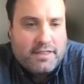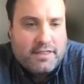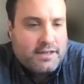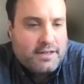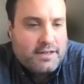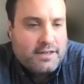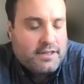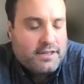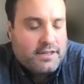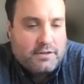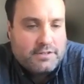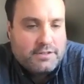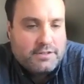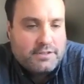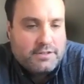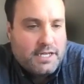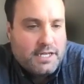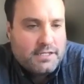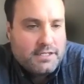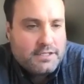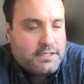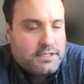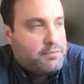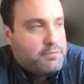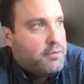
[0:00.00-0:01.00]
I think
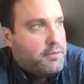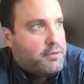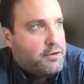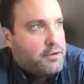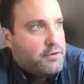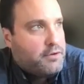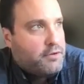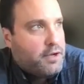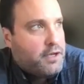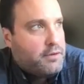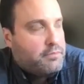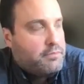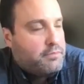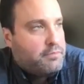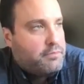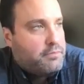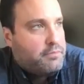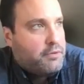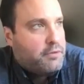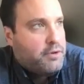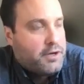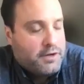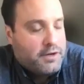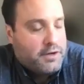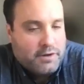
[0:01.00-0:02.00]
Tansley brought up a great
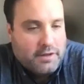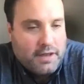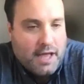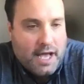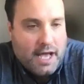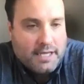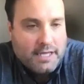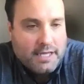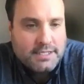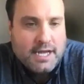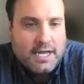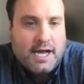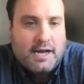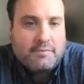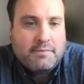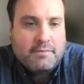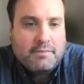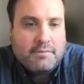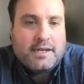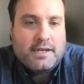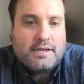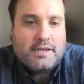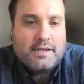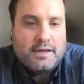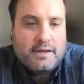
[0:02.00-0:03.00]
point in her last
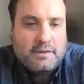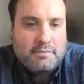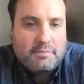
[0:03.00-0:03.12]
comment